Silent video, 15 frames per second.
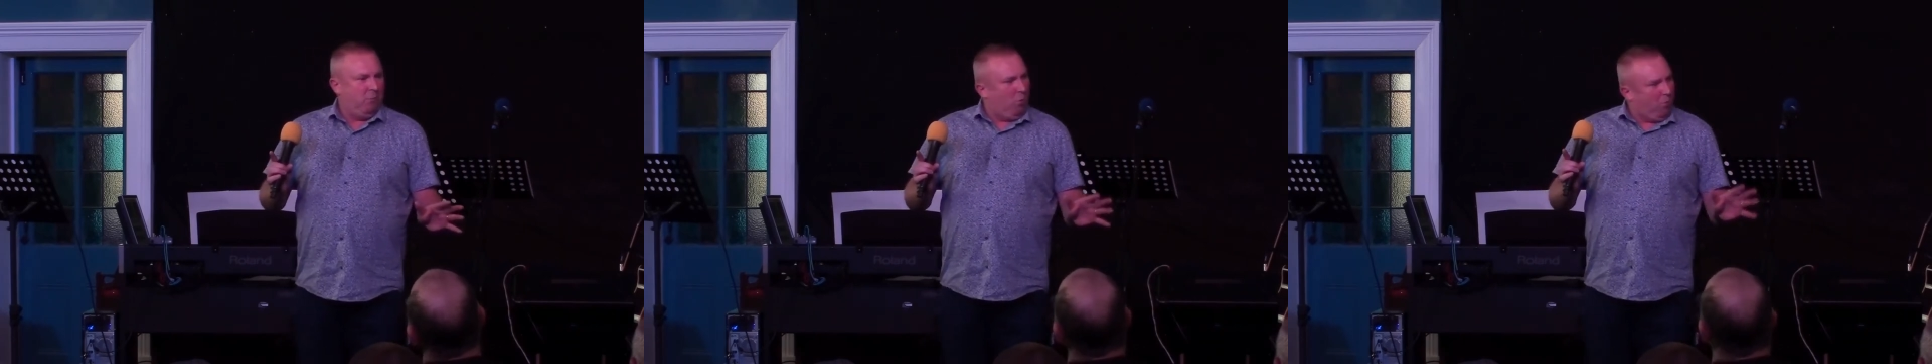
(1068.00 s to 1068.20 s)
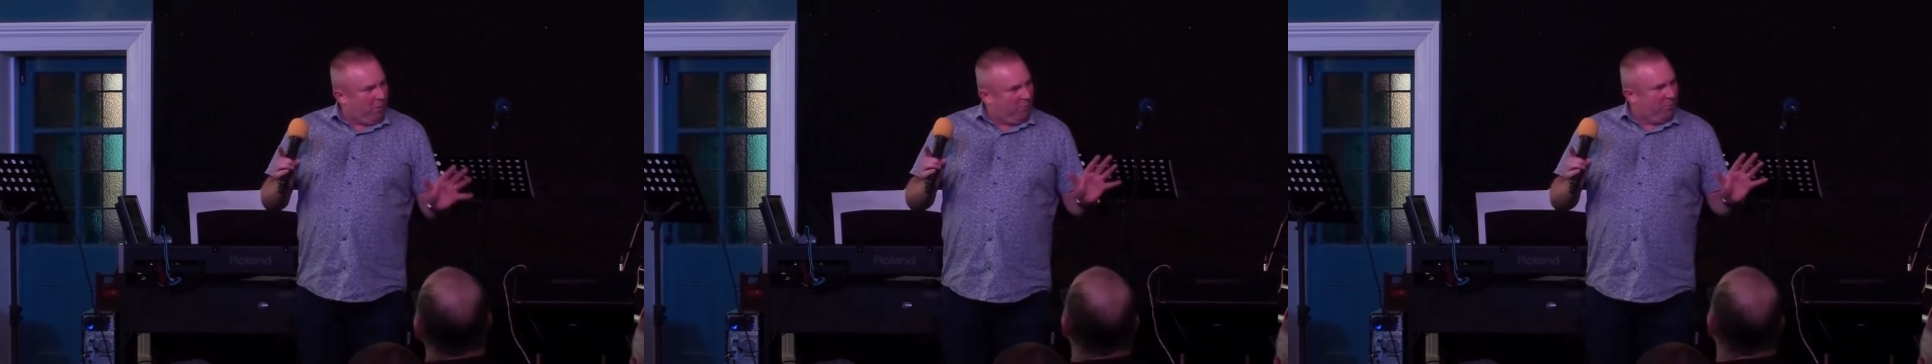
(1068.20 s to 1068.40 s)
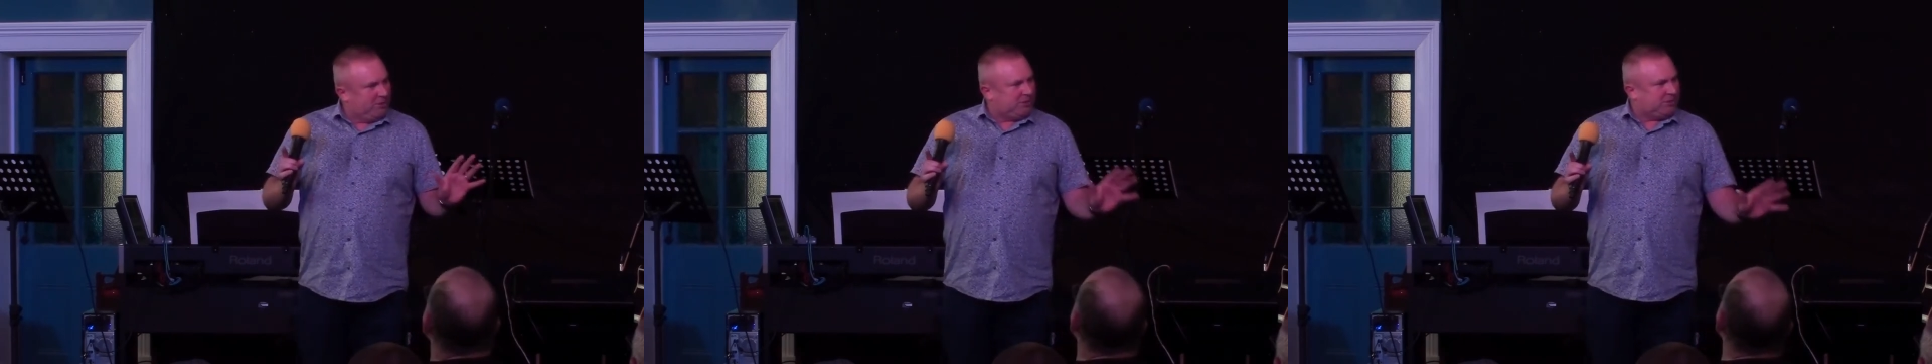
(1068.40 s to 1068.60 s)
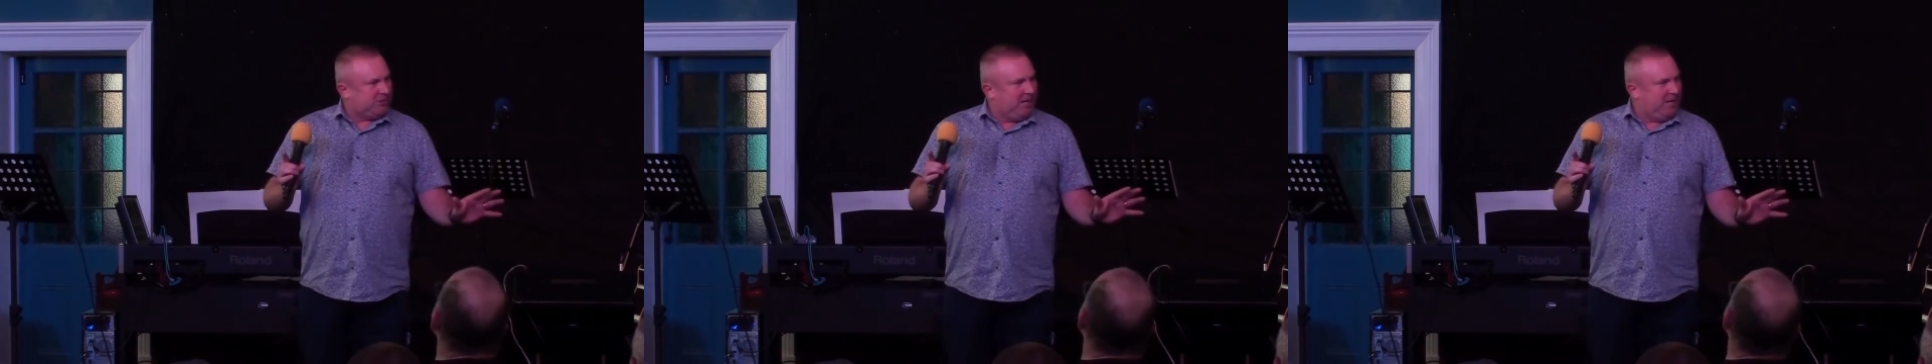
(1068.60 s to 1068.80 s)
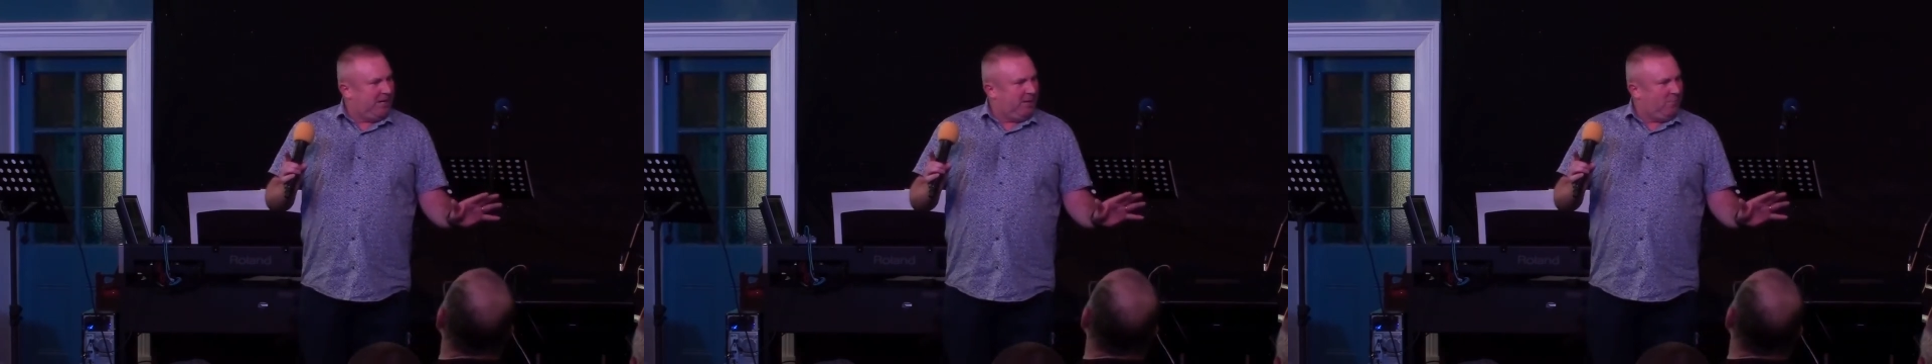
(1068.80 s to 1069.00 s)
Or I want to
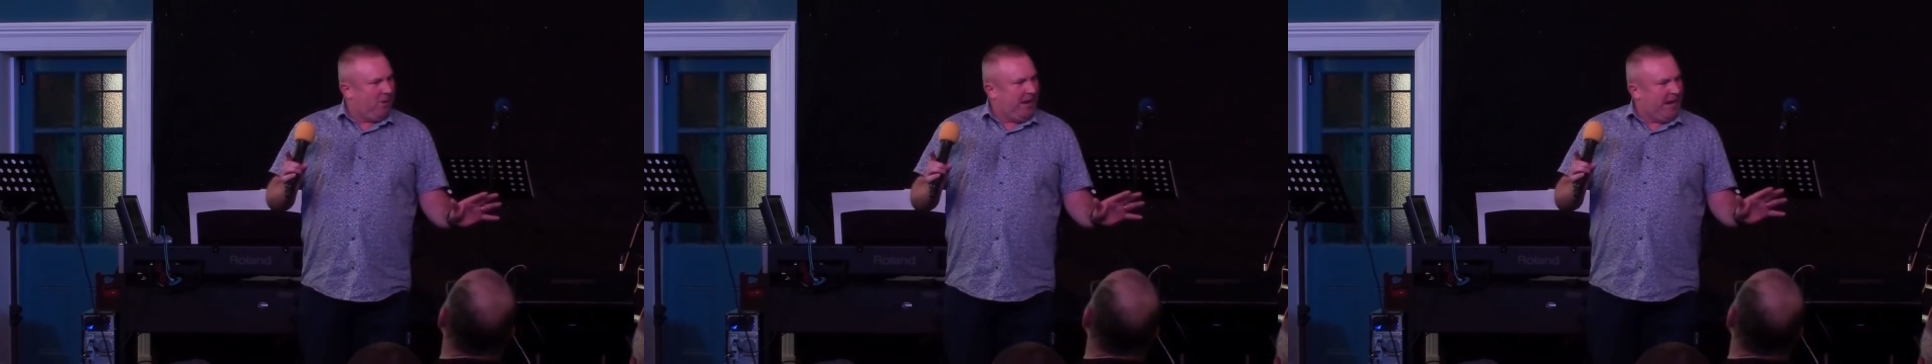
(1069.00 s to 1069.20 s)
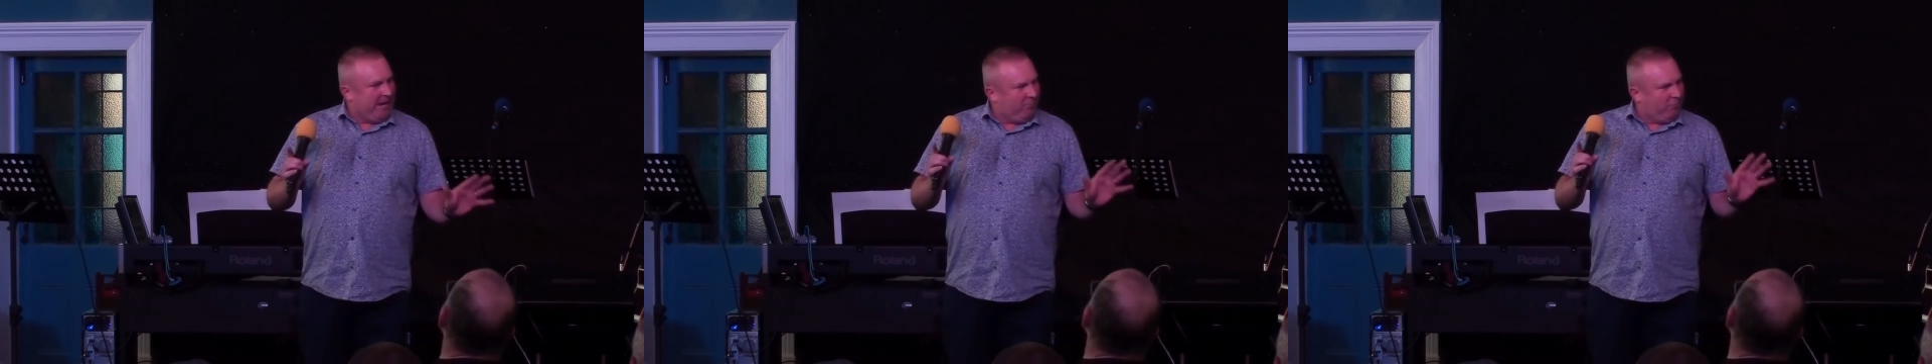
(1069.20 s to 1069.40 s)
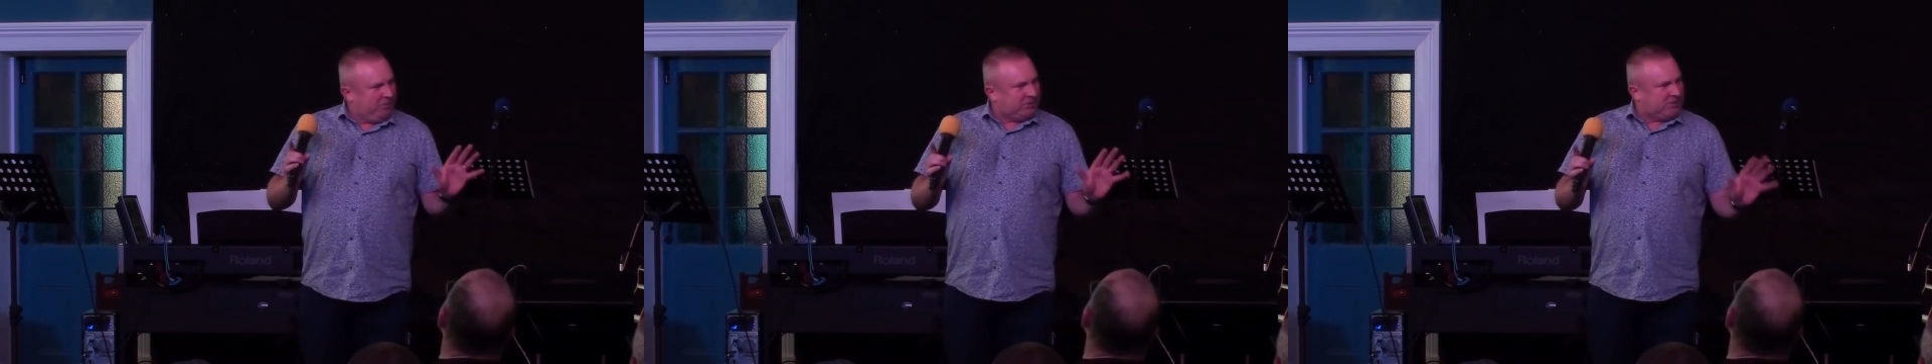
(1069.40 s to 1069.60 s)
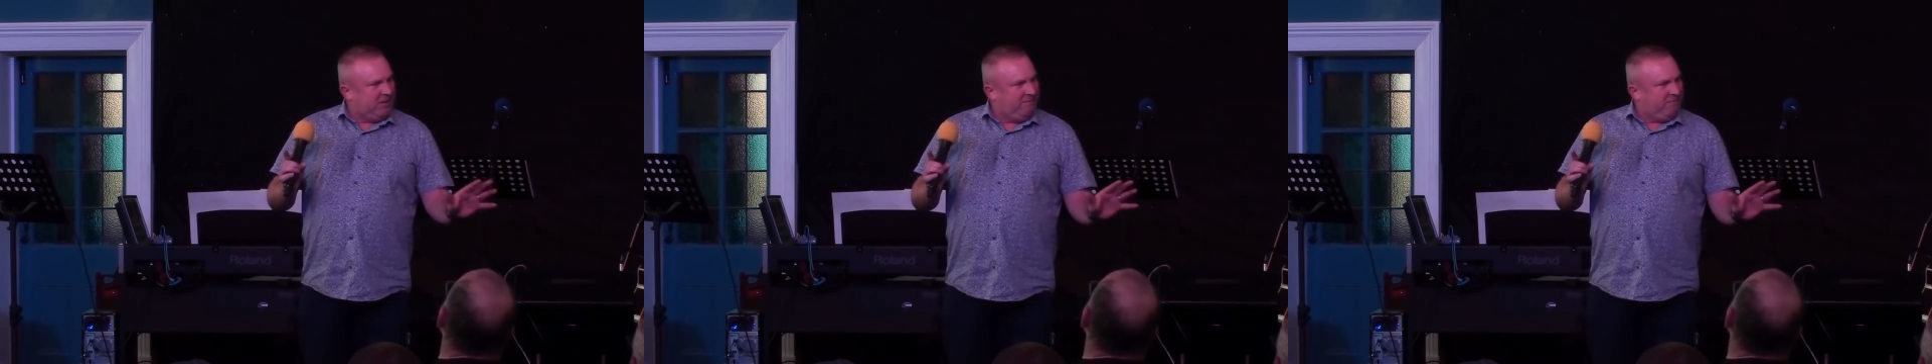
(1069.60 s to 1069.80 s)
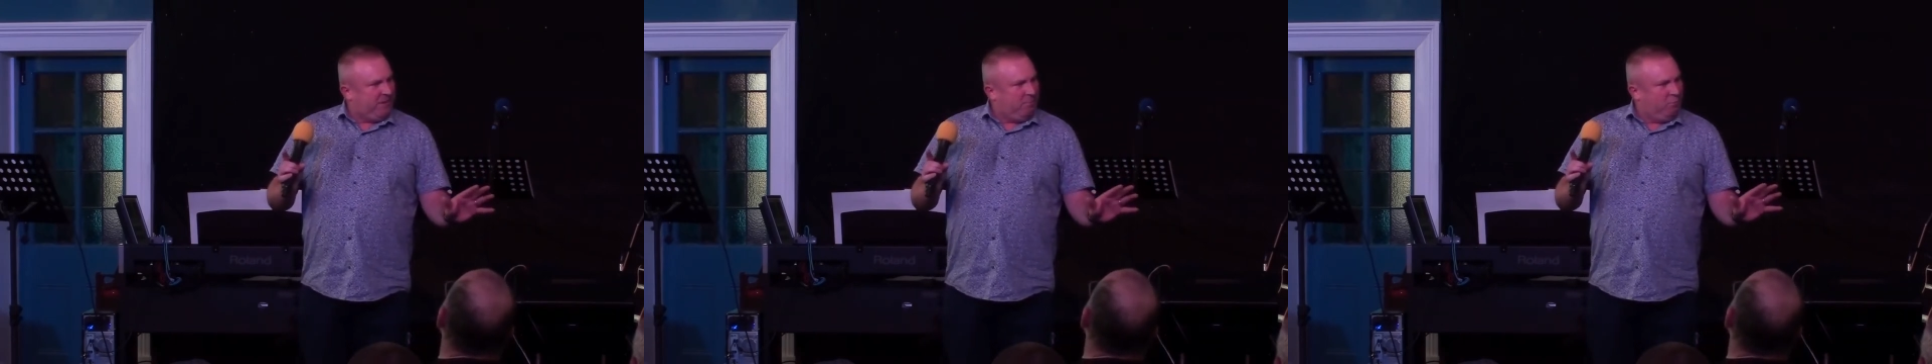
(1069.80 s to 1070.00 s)
say to you, when I
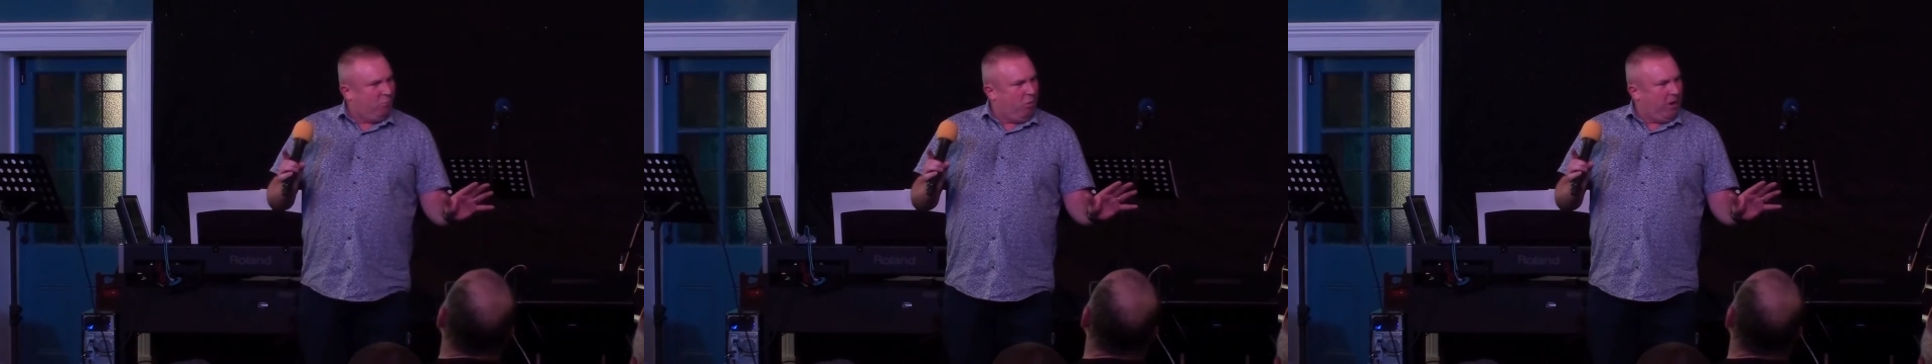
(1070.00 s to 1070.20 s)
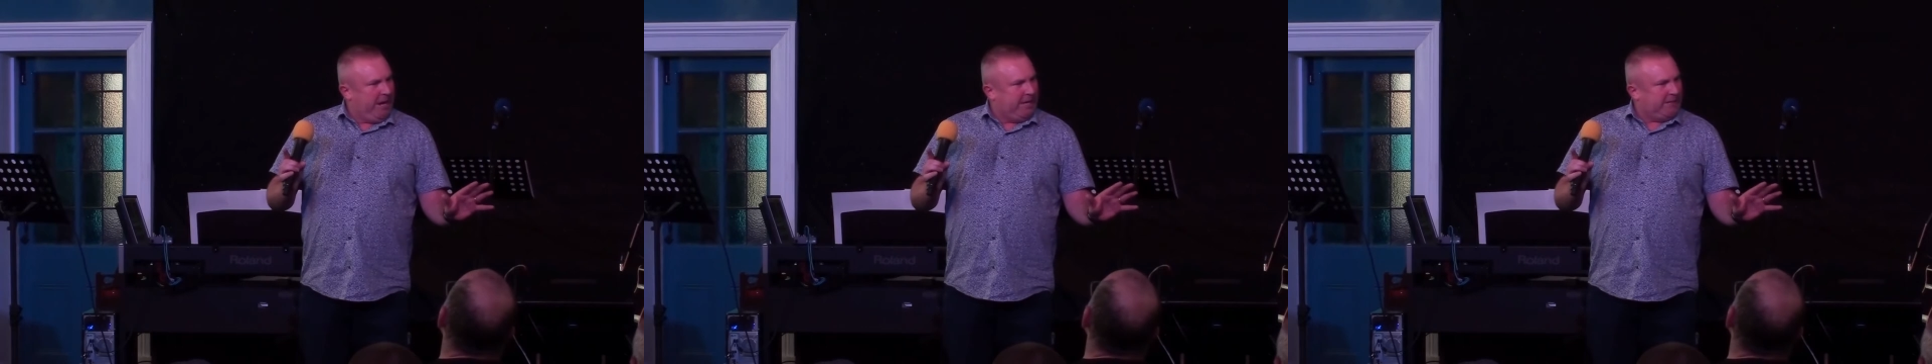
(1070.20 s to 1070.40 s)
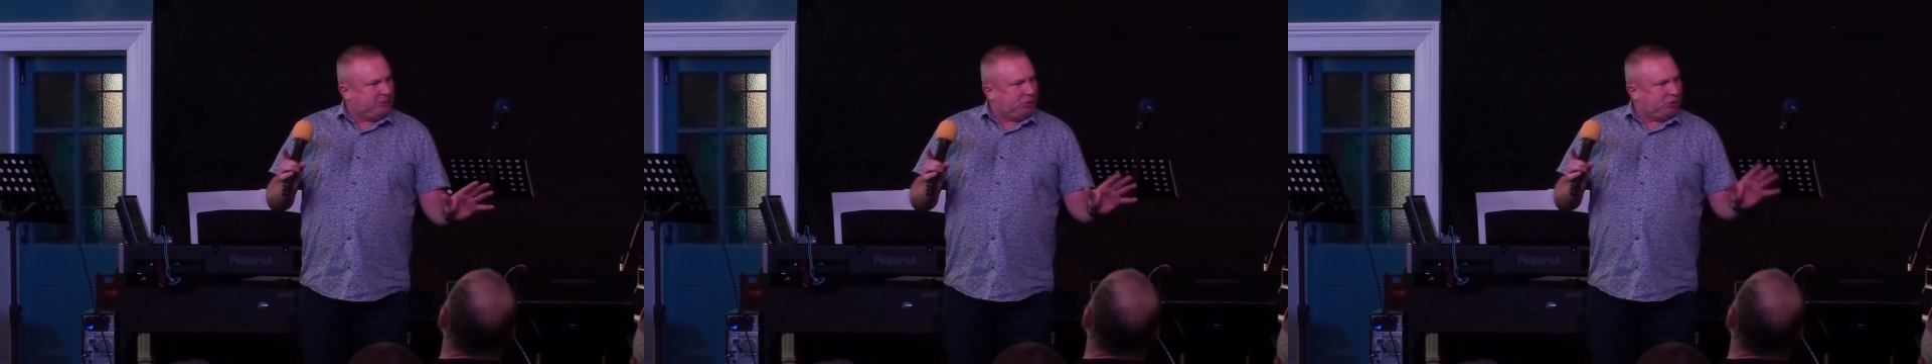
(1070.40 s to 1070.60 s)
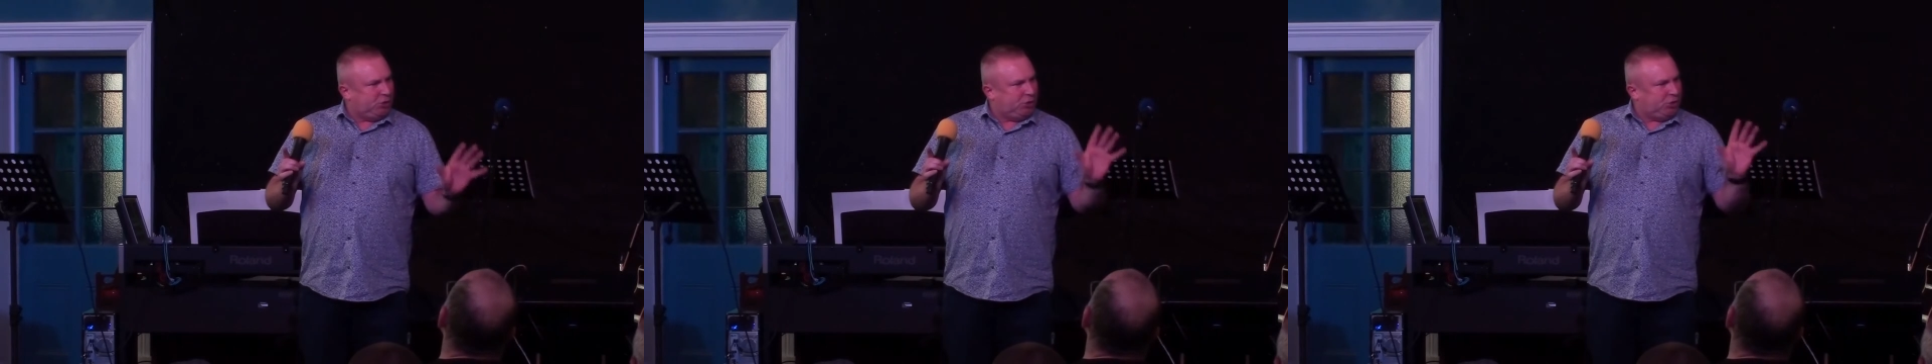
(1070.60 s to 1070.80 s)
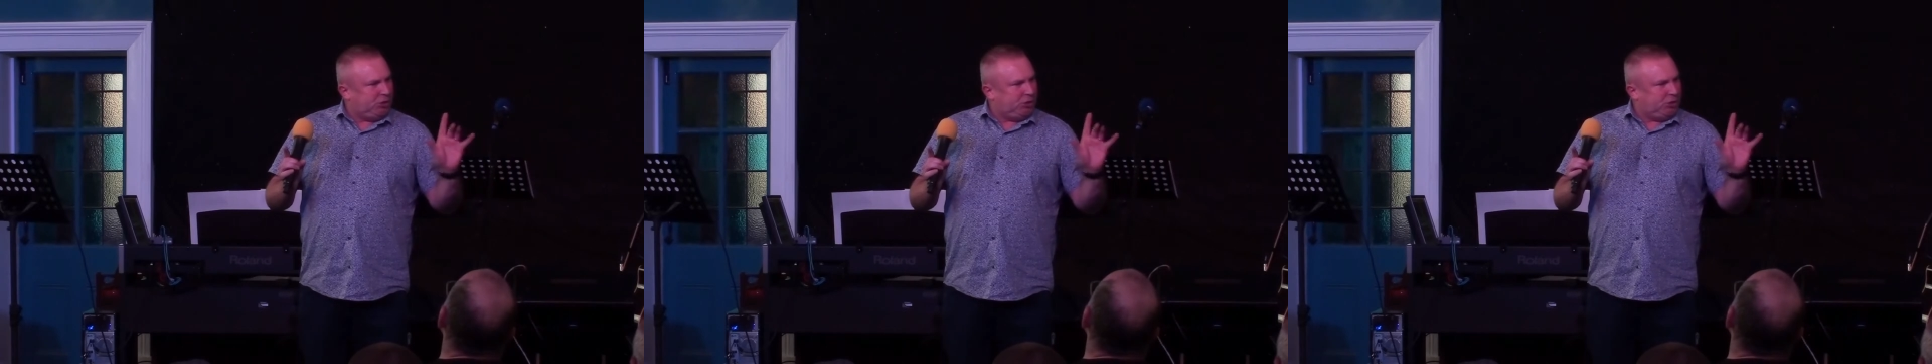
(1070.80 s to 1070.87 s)
received them words,